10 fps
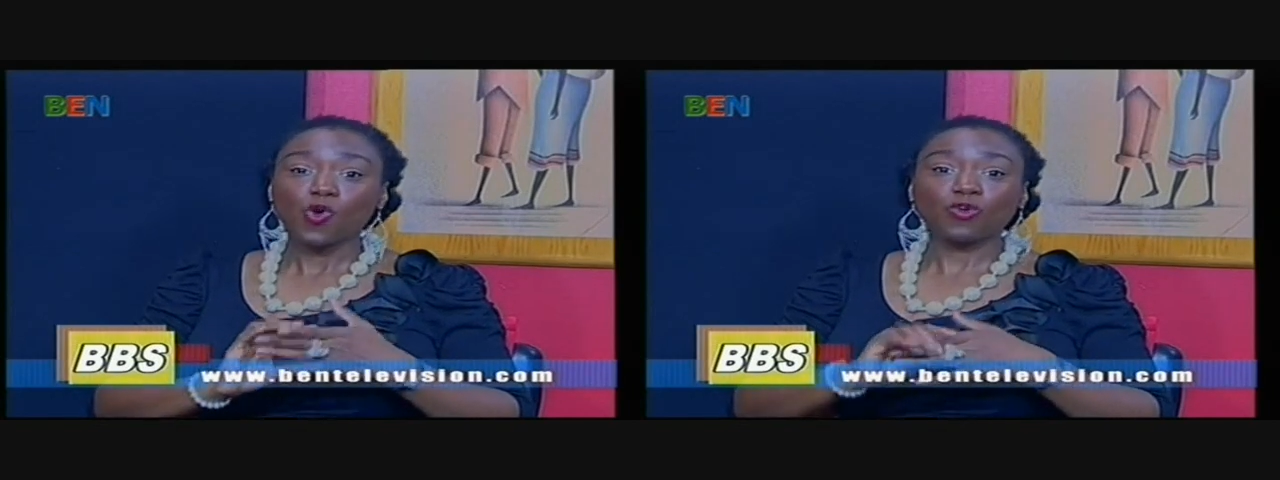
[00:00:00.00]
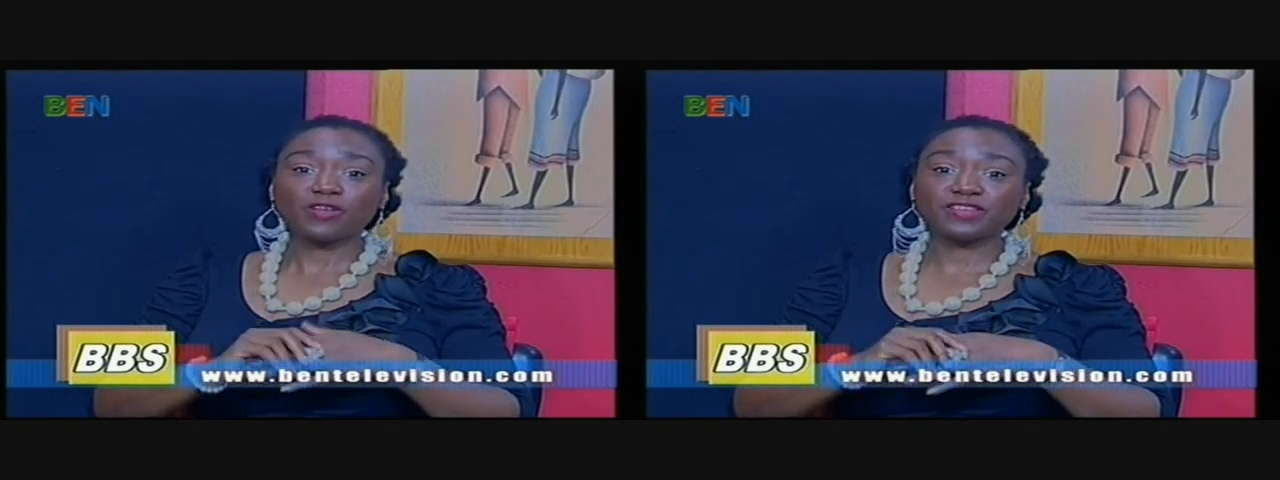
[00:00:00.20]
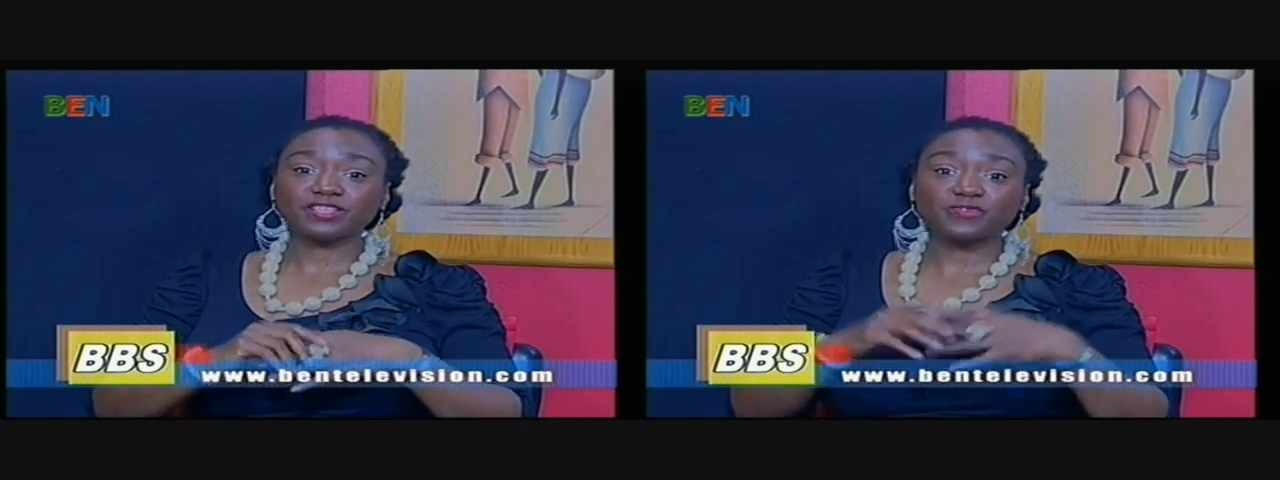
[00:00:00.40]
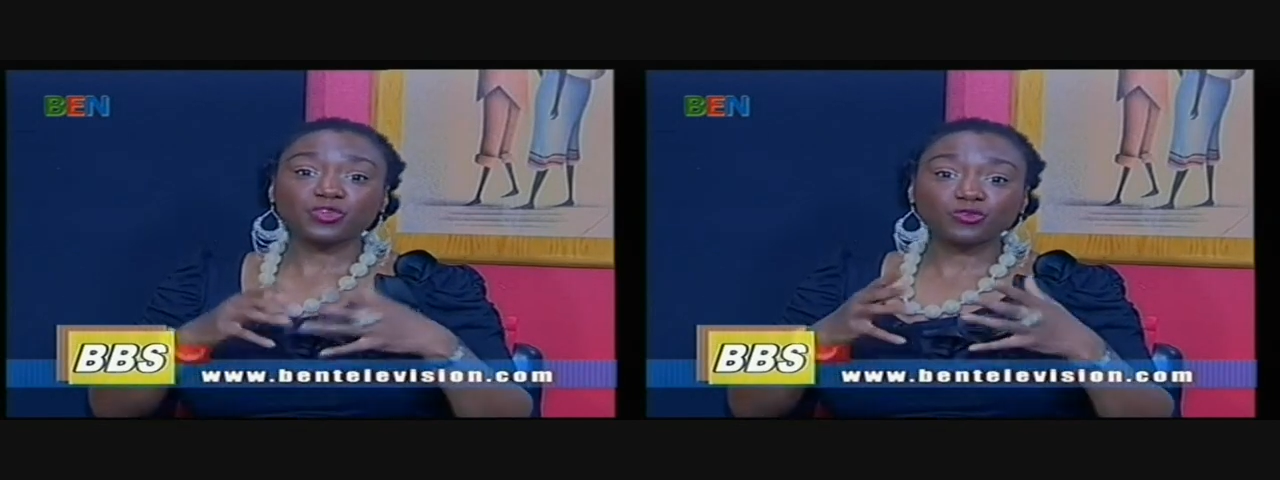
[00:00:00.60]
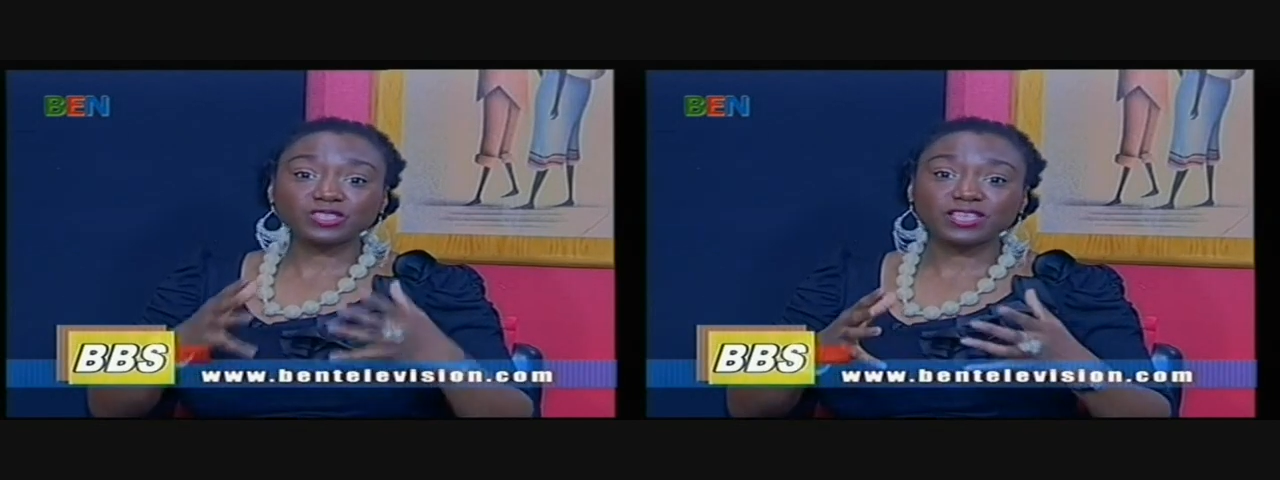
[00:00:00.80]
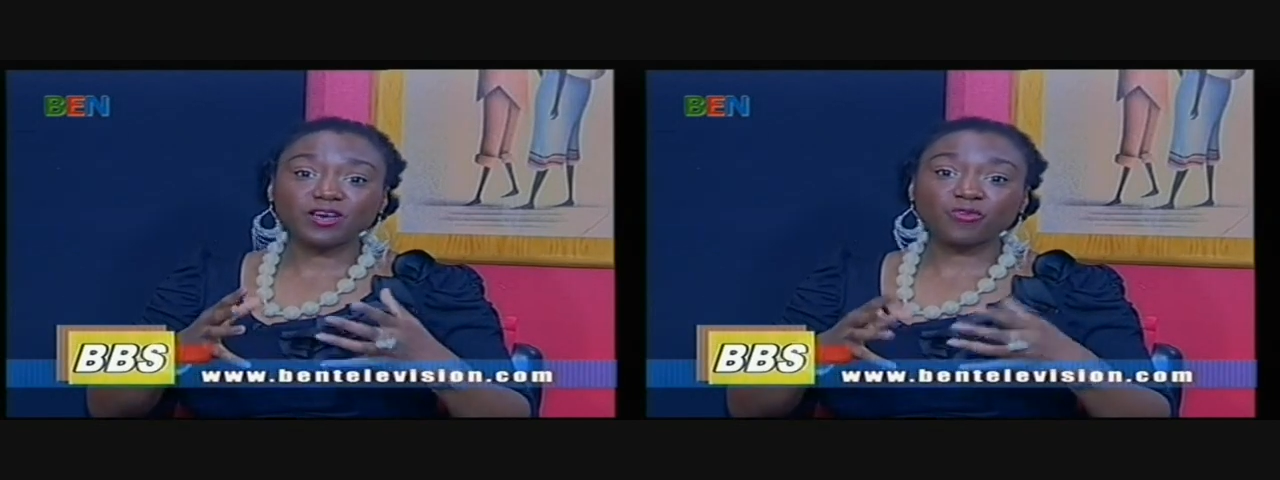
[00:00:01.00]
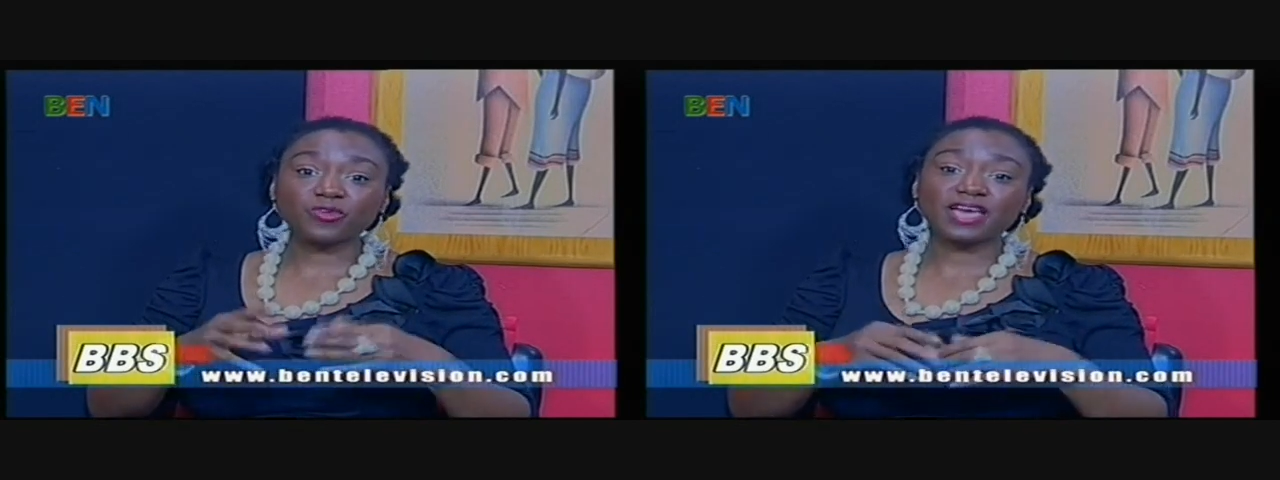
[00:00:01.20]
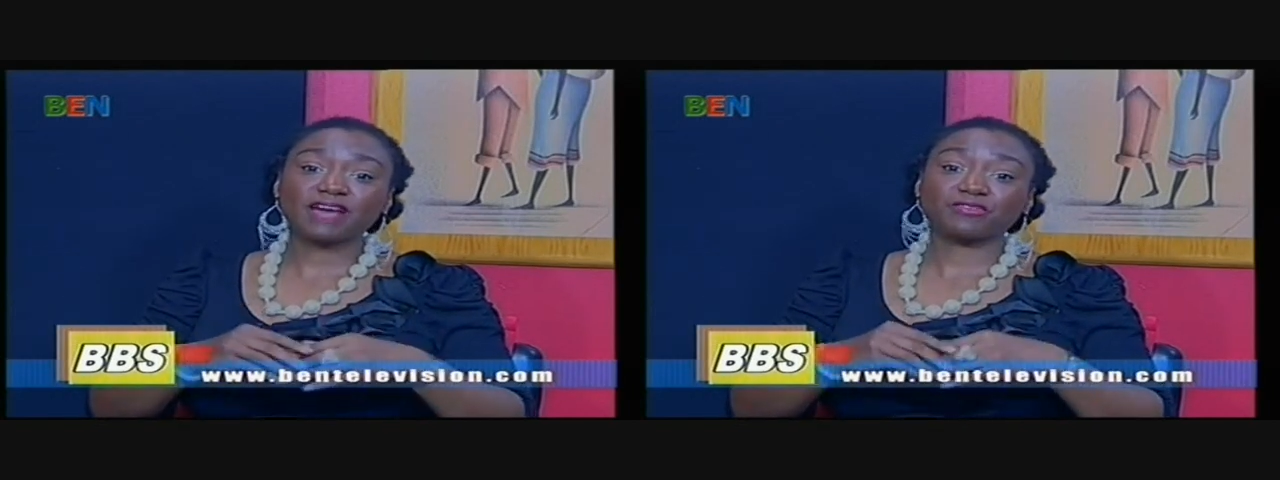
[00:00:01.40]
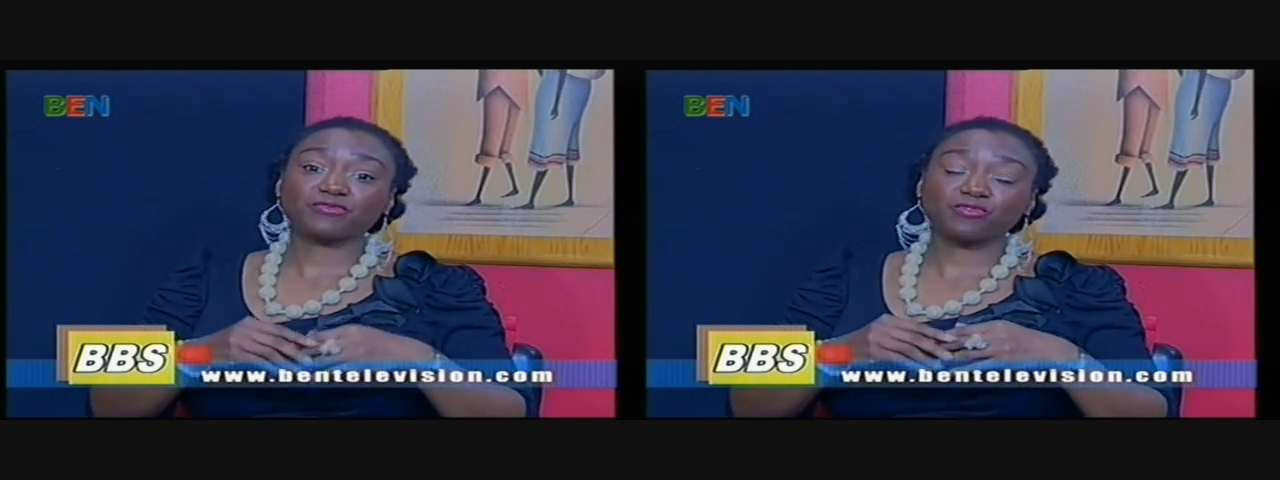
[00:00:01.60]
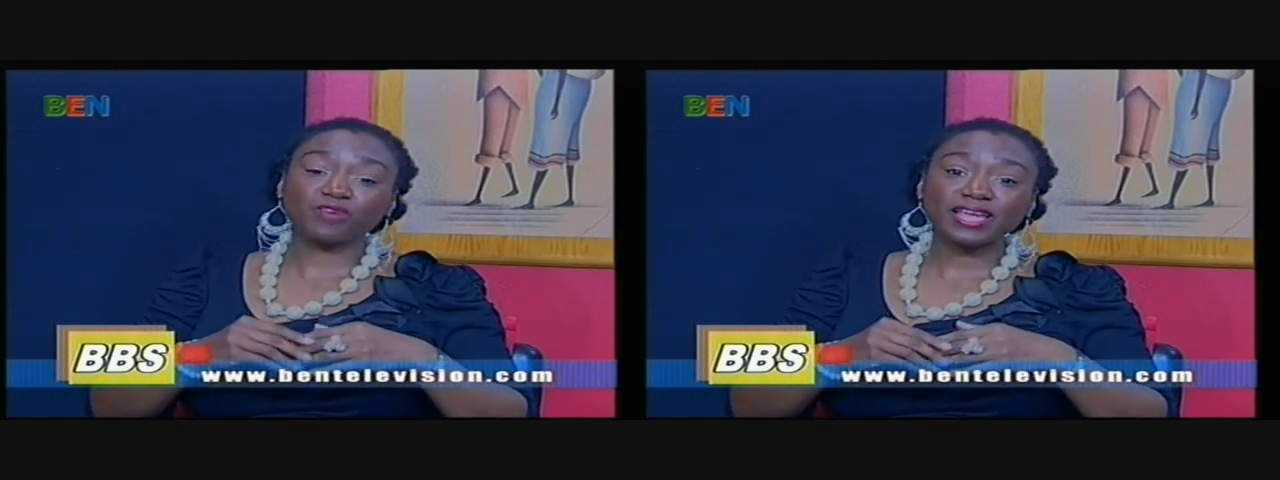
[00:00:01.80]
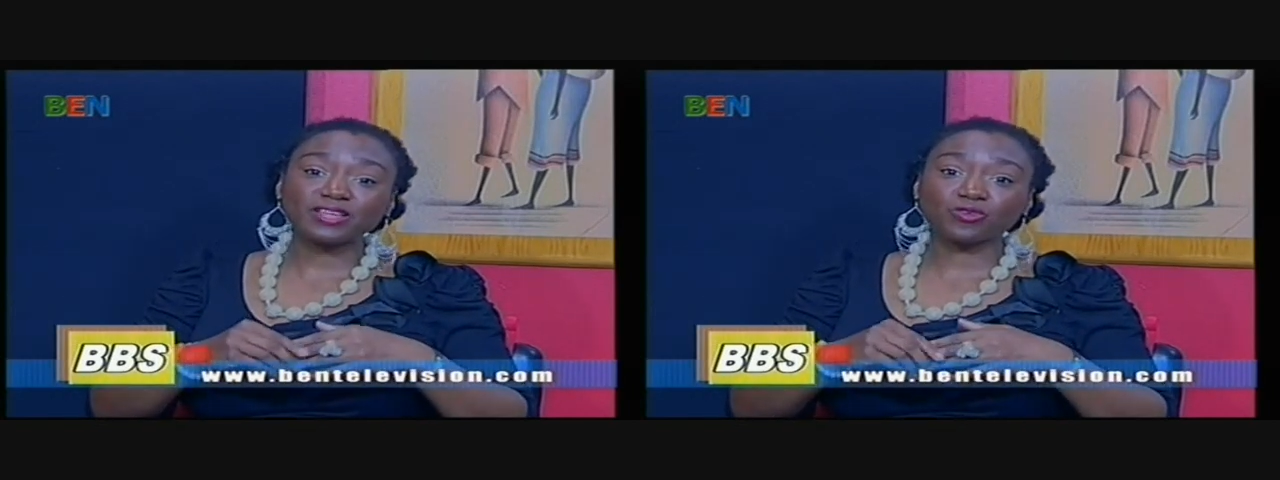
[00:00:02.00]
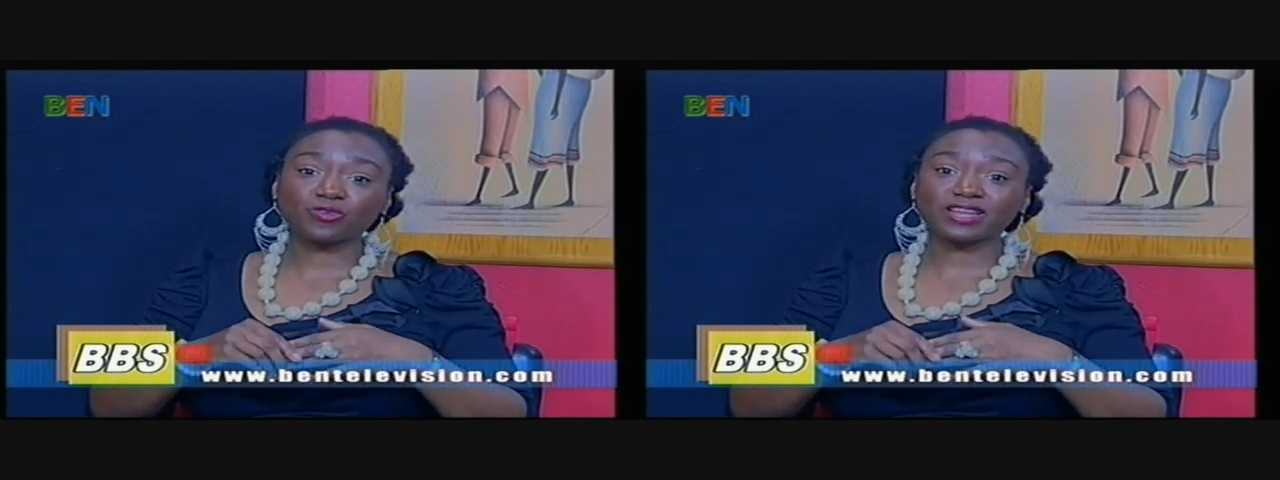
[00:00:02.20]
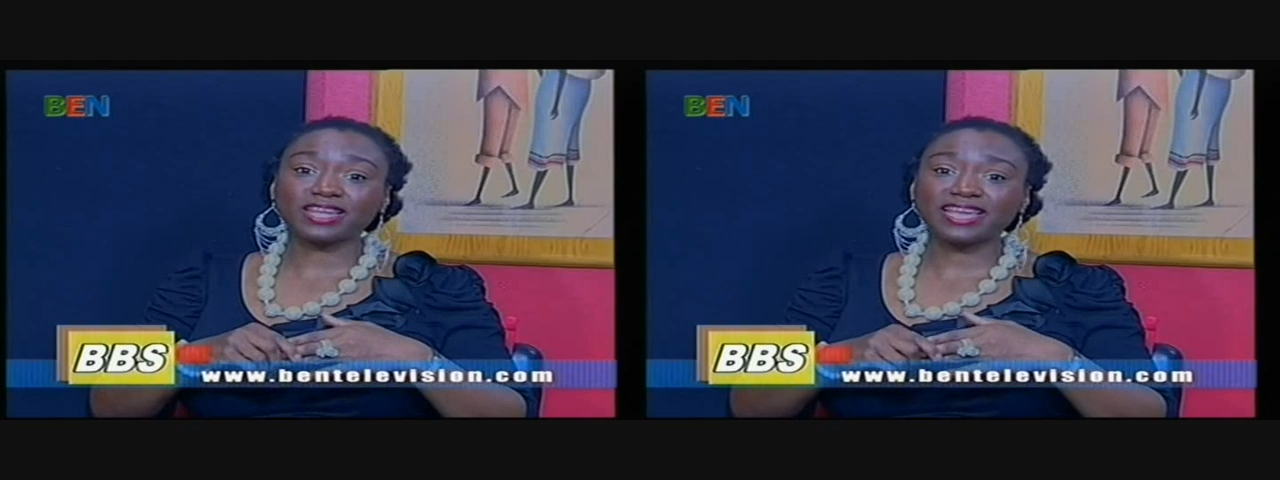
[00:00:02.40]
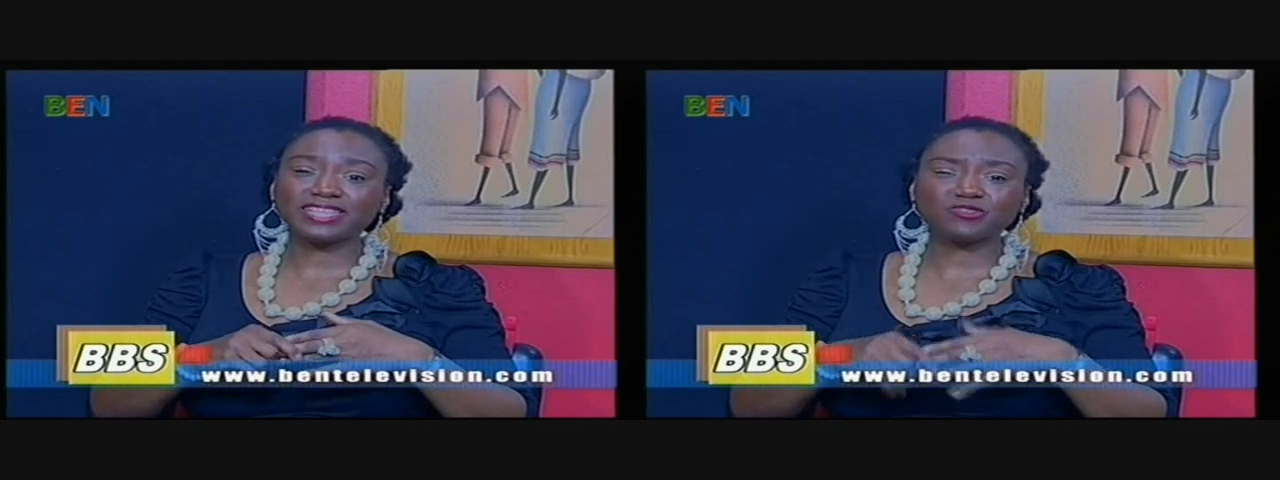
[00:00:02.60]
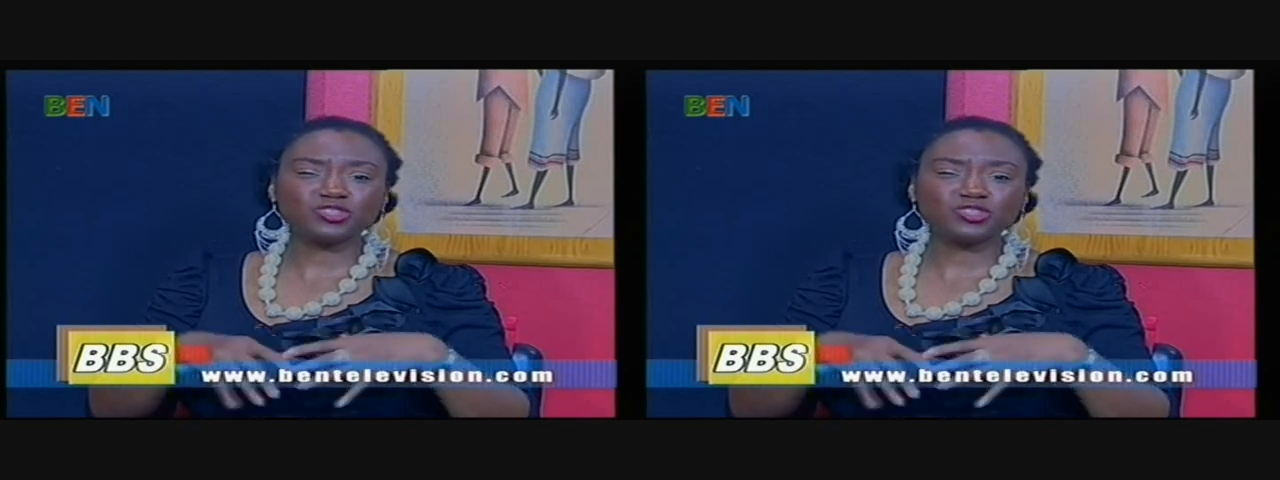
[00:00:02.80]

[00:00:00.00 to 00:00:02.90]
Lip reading: or if it's for yourself, or you have a friend or a lady,